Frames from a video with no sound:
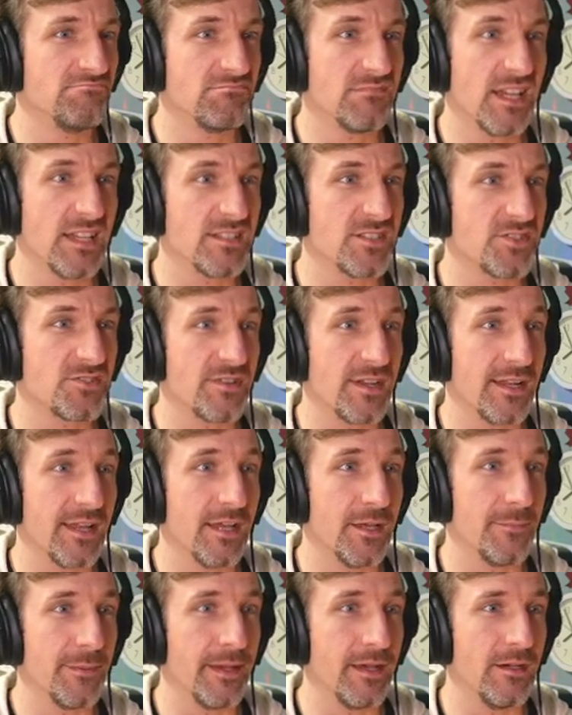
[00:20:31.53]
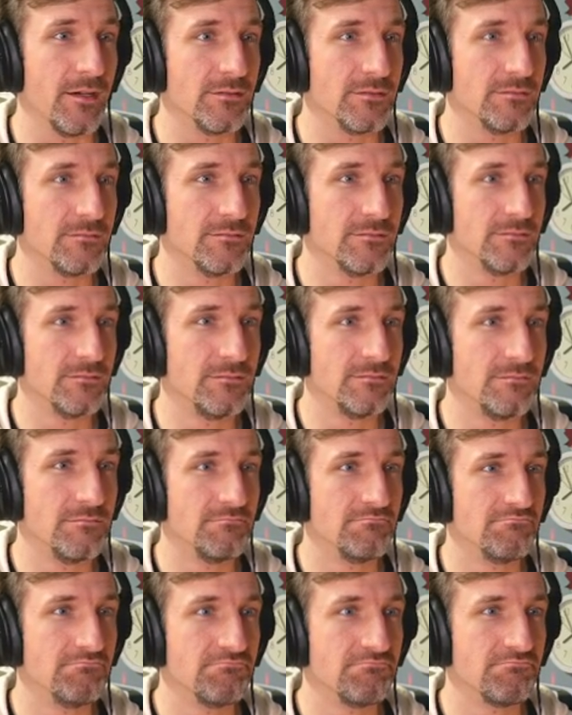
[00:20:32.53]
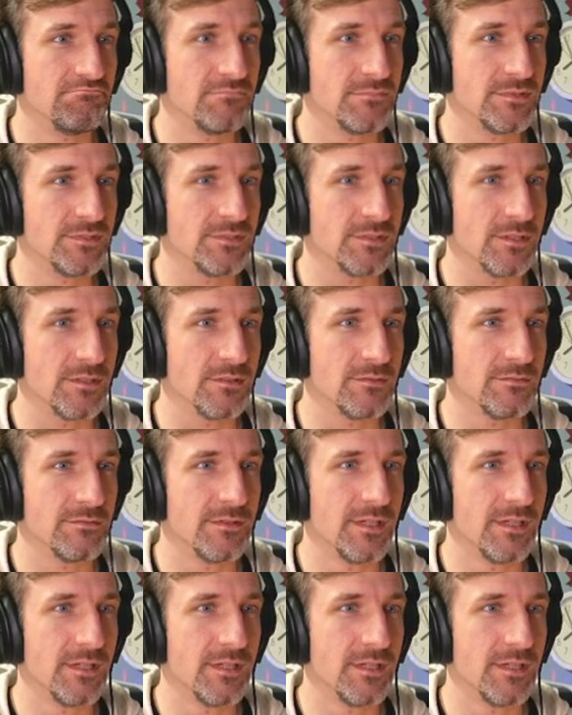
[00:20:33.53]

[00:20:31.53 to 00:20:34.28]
guys, just trying to help out. So,